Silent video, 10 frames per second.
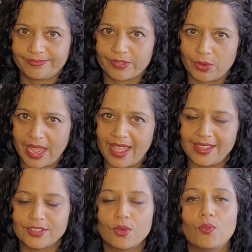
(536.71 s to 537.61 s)

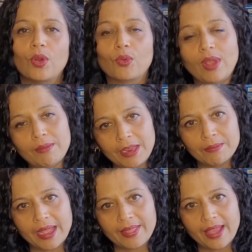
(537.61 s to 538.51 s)
Okay, so what do I mean
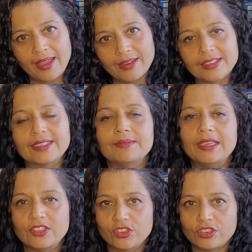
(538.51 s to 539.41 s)
by that? It's
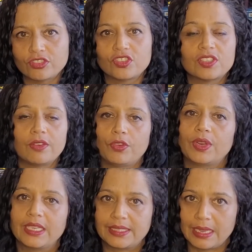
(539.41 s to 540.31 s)
easier to just give you an
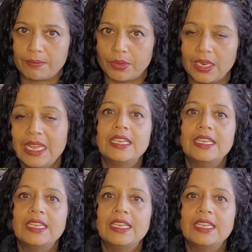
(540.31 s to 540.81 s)
example.